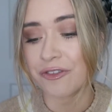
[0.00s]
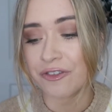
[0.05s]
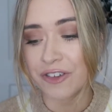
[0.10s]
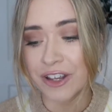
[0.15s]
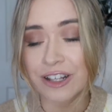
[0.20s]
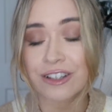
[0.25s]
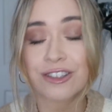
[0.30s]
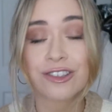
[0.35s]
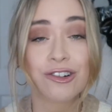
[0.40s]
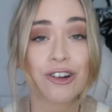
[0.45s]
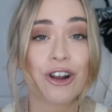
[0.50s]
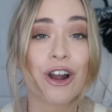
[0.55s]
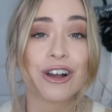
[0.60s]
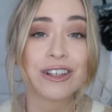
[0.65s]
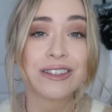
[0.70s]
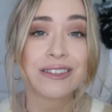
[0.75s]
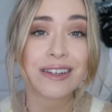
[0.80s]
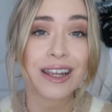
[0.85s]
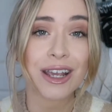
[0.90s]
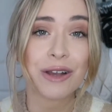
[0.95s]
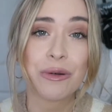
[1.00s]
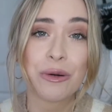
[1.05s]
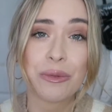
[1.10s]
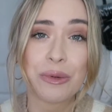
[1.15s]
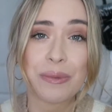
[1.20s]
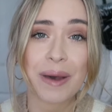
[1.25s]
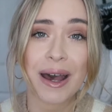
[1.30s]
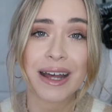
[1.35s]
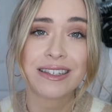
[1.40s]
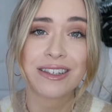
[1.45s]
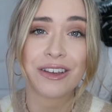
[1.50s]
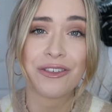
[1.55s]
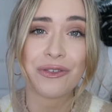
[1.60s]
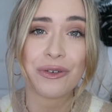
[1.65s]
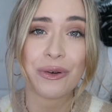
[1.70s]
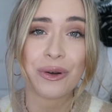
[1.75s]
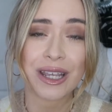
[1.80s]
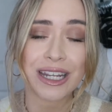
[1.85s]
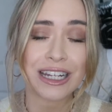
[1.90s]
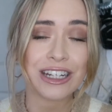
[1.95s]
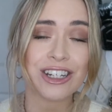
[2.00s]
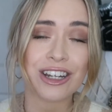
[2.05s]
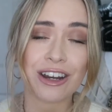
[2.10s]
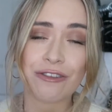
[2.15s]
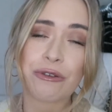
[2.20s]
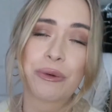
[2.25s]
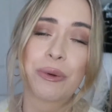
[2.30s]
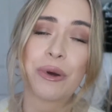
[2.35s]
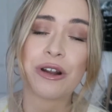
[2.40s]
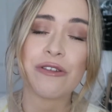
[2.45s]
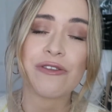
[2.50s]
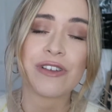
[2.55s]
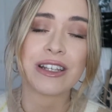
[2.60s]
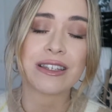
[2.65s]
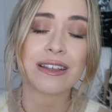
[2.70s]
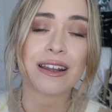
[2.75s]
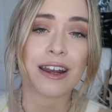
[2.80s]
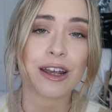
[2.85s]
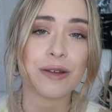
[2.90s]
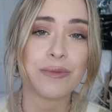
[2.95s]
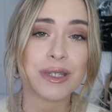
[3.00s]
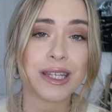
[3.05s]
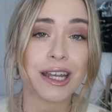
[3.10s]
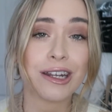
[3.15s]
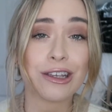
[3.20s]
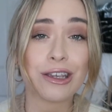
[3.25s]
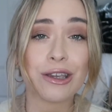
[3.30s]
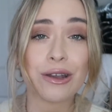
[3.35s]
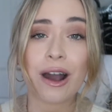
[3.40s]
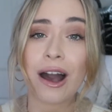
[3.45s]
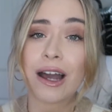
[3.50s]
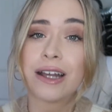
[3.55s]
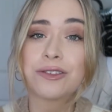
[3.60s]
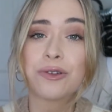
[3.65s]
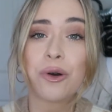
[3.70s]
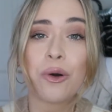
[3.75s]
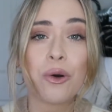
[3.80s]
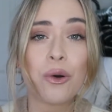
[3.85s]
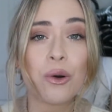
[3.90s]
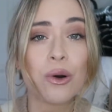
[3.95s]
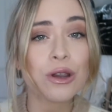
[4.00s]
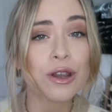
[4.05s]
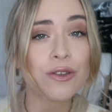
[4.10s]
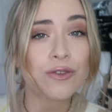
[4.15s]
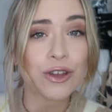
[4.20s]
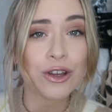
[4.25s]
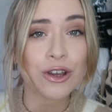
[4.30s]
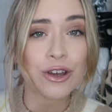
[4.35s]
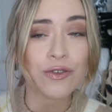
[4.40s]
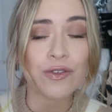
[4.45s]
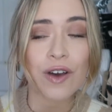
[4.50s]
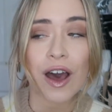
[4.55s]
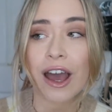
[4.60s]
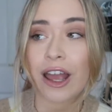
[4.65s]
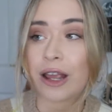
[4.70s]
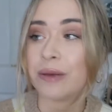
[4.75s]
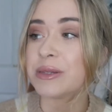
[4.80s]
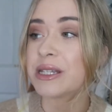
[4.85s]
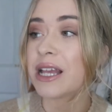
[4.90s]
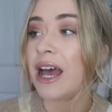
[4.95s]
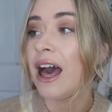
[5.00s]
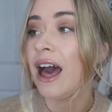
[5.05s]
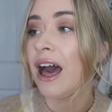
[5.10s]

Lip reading: Fingers crossed it will be better for each and every one of us, and I'm sending you guys all of the good vibes